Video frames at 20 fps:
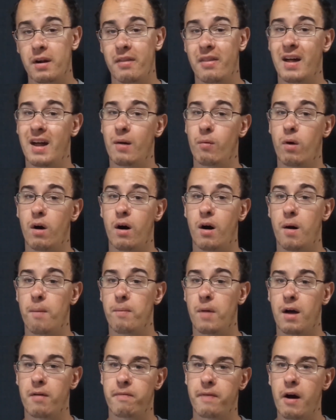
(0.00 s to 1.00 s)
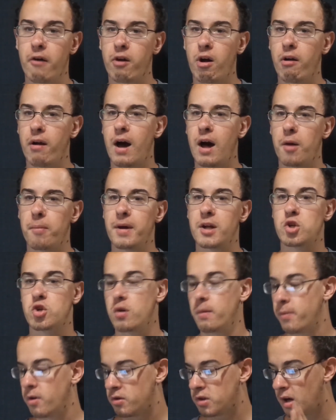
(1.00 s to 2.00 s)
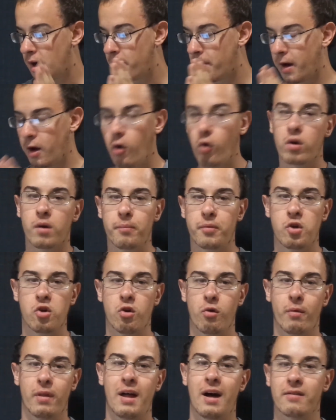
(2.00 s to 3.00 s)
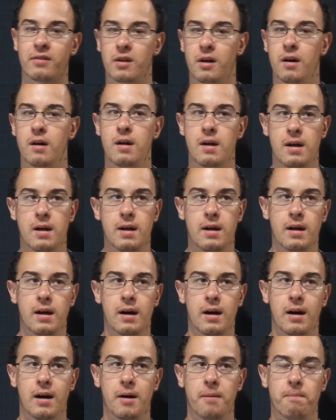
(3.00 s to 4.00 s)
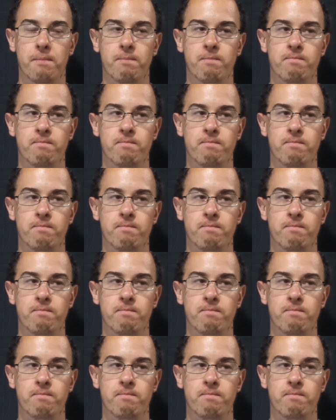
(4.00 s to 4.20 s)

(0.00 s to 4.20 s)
And then um, I found out how to make tributes on my own computer without the, uh,